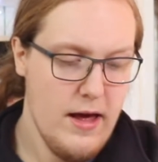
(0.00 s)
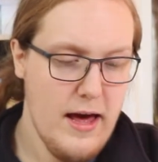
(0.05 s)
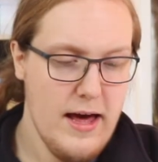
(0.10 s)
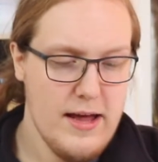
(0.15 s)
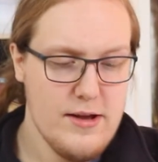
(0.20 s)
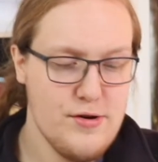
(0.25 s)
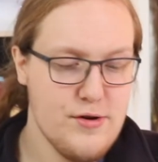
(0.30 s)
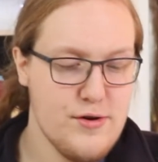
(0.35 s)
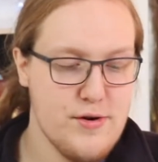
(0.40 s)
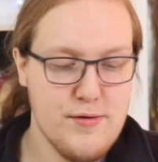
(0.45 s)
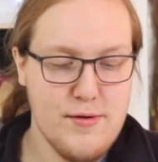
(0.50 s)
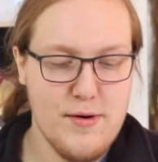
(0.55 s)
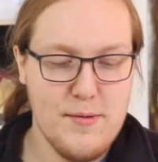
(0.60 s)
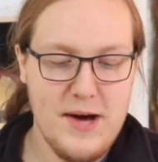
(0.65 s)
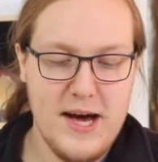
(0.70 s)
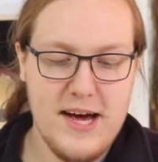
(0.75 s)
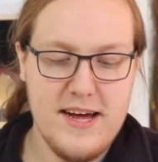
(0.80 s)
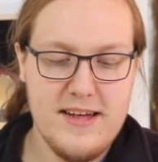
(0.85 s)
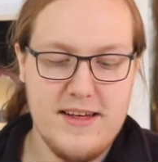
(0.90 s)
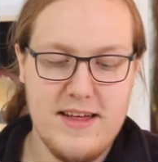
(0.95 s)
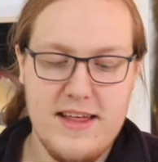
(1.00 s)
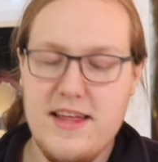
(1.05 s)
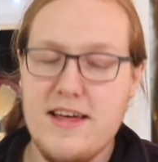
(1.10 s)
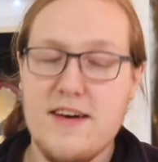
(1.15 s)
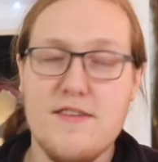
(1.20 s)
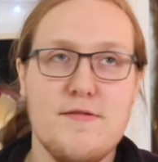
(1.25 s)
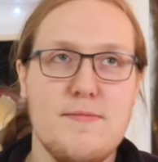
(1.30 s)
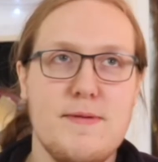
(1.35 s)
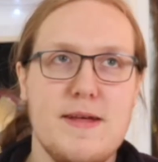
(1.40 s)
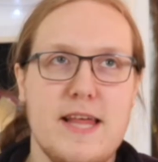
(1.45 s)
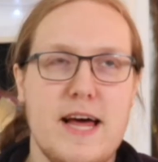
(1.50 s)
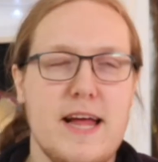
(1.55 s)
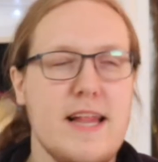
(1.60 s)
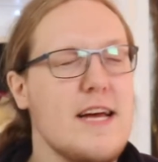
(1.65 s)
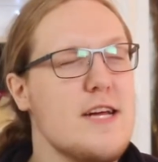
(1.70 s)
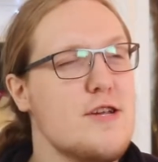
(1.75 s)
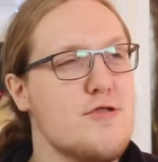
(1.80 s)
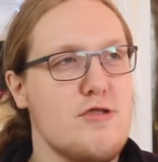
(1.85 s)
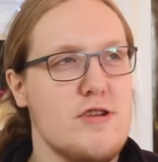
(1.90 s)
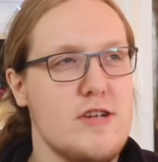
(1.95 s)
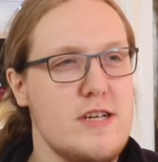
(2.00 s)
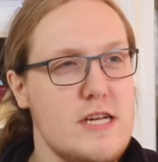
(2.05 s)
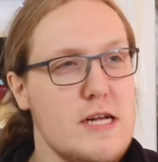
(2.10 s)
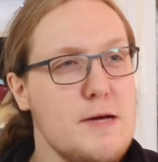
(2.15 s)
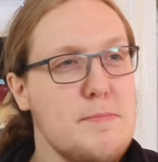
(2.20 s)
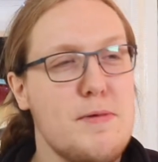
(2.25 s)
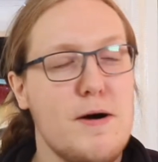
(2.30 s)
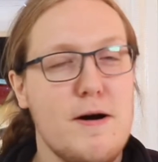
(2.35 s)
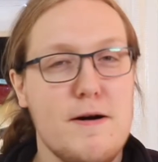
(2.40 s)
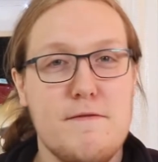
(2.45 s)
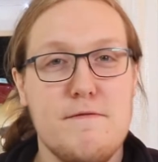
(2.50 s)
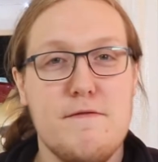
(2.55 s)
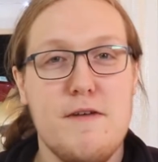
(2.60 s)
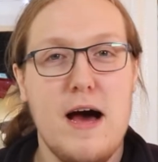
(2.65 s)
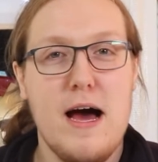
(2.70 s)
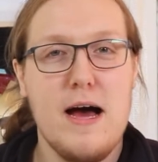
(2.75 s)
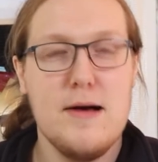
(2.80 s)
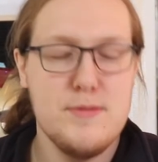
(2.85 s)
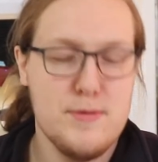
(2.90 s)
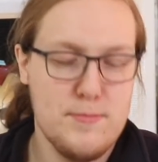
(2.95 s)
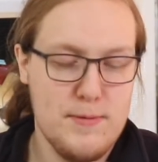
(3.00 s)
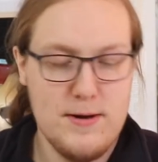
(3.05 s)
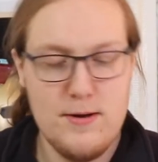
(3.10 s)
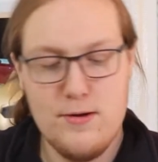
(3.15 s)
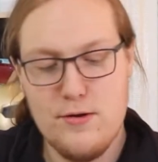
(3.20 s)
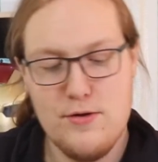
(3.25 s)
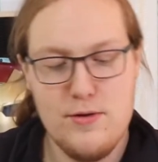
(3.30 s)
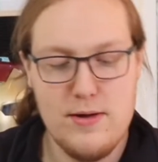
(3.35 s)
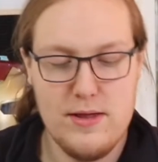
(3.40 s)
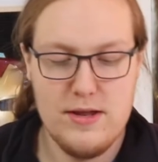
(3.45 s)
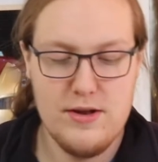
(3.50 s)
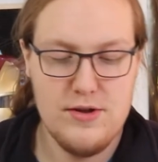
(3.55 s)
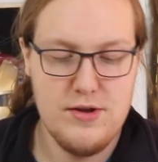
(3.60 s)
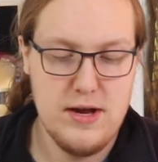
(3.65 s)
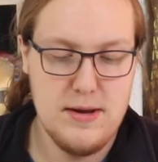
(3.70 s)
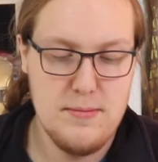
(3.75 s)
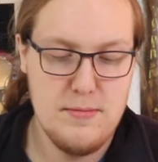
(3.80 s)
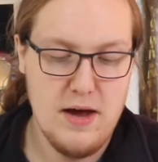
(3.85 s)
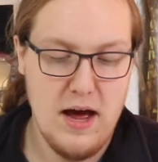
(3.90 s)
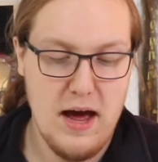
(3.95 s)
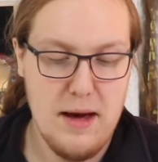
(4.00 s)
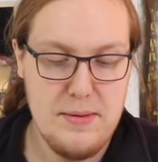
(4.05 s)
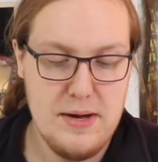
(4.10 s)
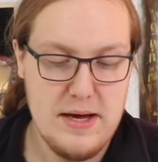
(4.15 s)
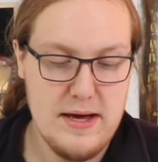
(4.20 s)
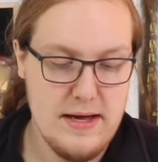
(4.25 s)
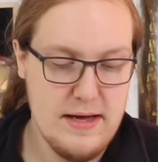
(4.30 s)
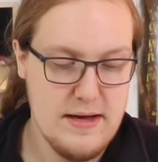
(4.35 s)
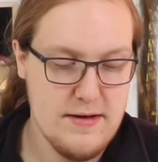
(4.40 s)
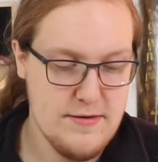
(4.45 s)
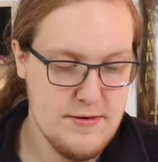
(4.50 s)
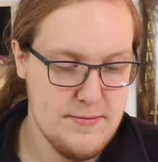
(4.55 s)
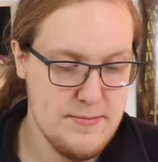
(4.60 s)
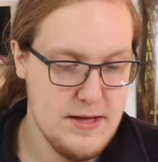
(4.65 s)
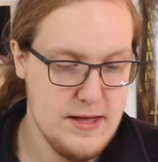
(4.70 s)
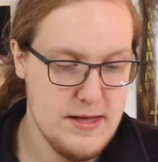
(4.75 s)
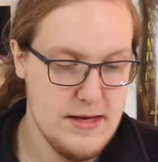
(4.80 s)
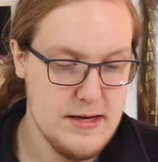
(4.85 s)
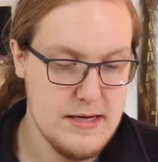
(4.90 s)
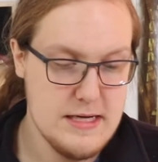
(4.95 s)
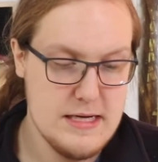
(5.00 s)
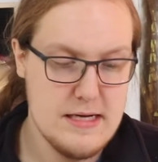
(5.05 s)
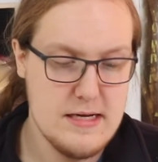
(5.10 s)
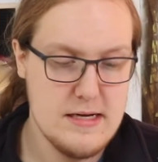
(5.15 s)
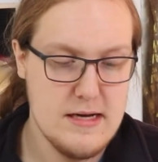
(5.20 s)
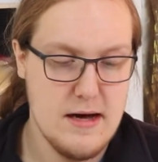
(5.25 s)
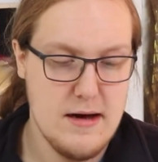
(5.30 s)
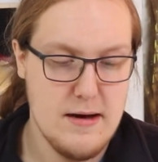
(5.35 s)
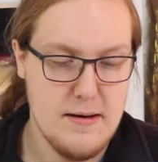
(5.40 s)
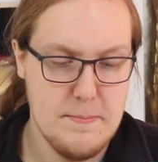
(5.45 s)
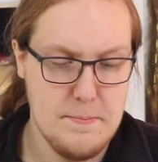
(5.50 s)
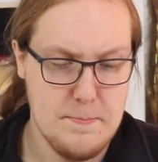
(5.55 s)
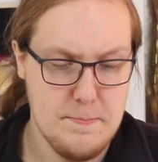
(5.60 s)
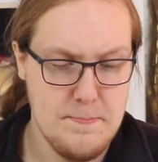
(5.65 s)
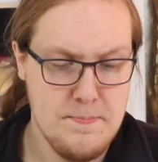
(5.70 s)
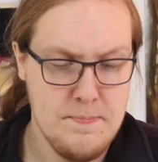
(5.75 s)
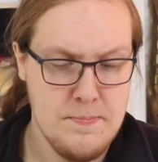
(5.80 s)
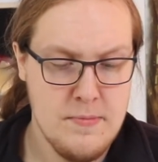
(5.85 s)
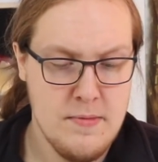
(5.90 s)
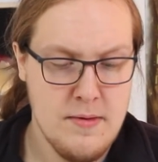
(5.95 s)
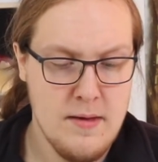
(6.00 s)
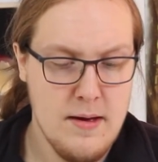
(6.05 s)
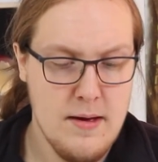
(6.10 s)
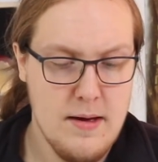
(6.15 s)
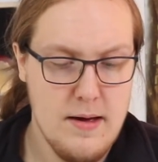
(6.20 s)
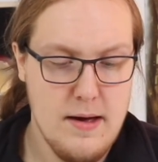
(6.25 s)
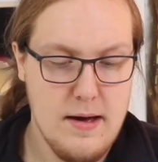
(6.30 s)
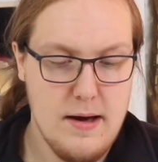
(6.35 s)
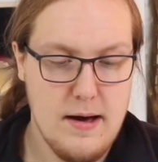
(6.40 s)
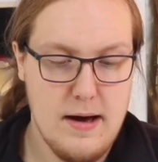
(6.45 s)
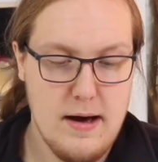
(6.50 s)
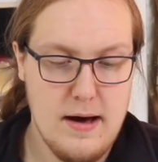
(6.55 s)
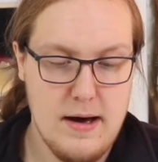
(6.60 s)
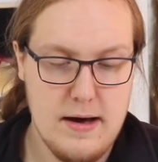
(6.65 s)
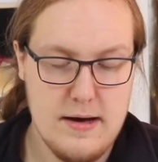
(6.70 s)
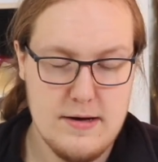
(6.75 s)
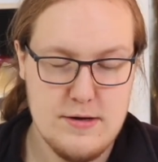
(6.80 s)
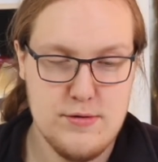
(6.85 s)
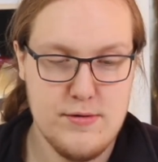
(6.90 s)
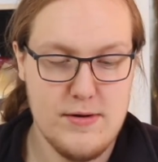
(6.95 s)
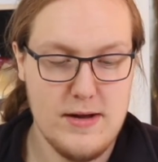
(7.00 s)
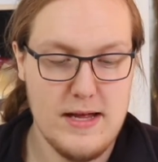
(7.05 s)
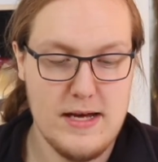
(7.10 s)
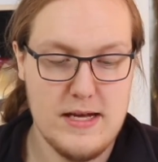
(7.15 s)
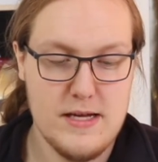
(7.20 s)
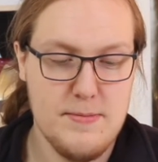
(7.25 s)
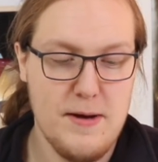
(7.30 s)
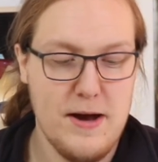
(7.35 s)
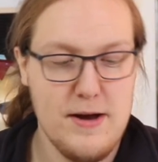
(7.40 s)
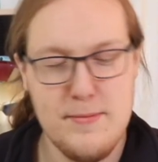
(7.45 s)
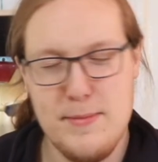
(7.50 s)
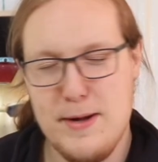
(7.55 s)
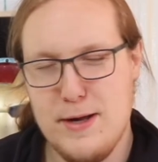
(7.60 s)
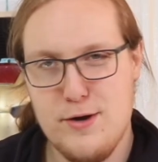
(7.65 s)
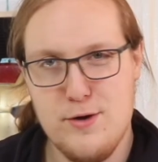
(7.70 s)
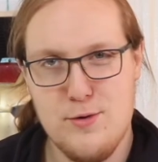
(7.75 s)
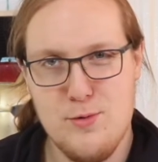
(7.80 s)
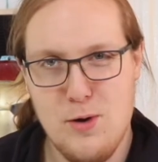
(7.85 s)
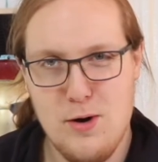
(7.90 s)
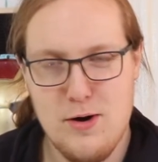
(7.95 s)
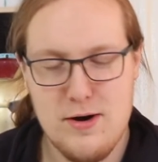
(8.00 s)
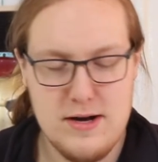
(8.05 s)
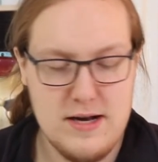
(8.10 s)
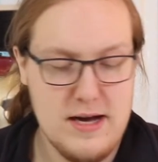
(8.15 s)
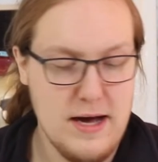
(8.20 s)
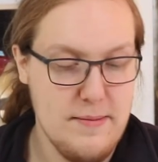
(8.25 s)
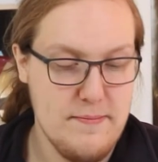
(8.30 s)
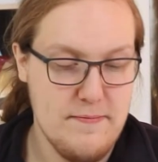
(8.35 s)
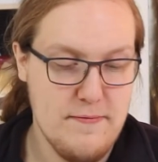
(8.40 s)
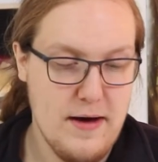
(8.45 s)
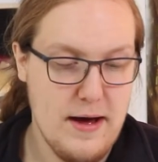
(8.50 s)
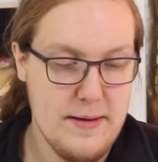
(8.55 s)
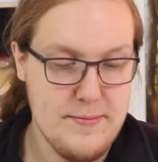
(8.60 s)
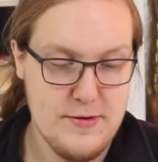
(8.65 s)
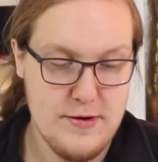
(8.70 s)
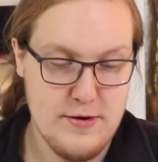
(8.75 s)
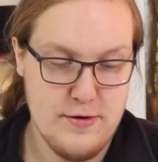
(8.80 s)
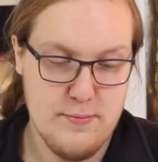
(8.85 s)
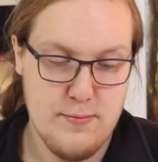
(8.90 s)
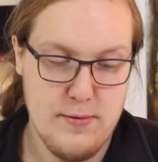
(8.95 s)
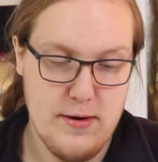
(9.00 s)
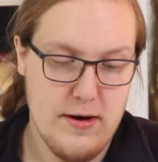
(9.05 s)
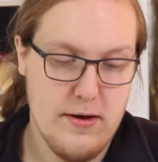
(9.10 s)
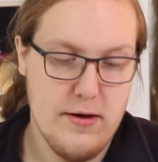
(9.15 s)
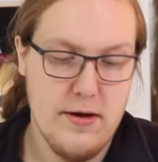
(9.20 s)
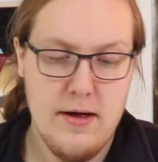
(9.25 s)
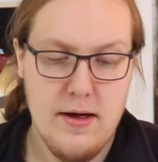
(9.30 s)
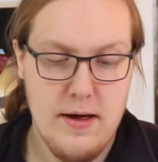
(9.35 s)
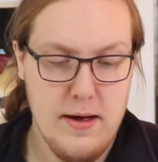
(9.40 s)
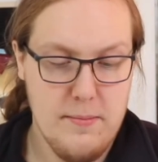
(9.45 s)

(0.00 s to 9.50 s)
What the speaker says: It sort of gives me that like sort of steampunk vibes, but also at the same time it gives me this sort of like Spiderman noir type vibes as well.